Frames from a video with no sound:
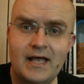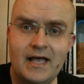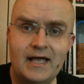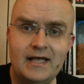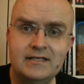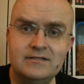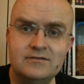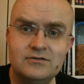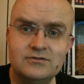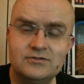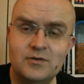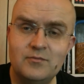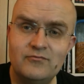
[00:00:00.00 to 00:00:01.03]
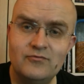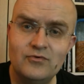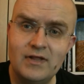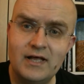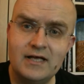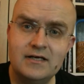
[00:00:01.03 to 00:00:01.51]
And on top of all
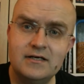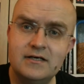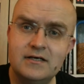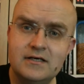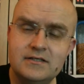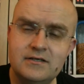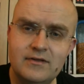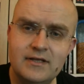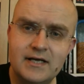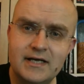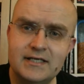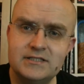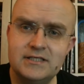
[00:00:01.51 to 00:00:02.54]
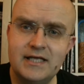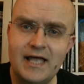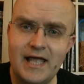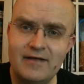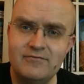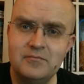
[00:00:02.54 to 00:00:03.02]
that, I don't think I actually
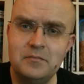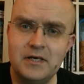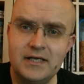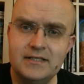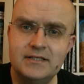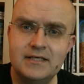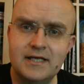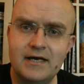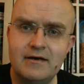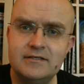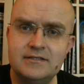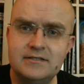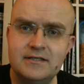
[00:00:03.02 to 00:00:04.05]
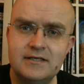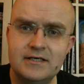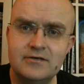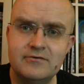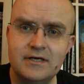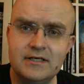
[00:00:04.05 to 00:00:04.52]
ever played the character that I
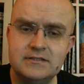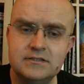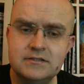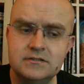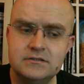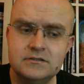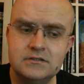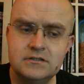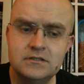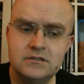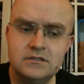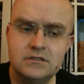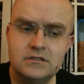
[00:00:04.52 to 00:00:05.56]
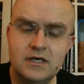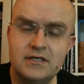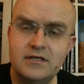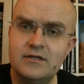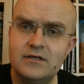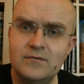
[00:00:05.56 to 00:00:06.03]
created. I
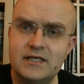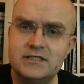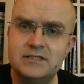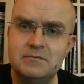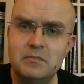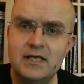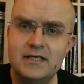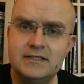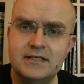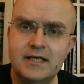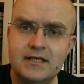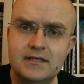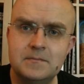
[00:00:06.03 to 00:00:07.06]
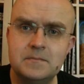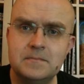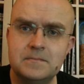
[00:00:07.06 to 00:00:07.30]
don't think we actually played the game.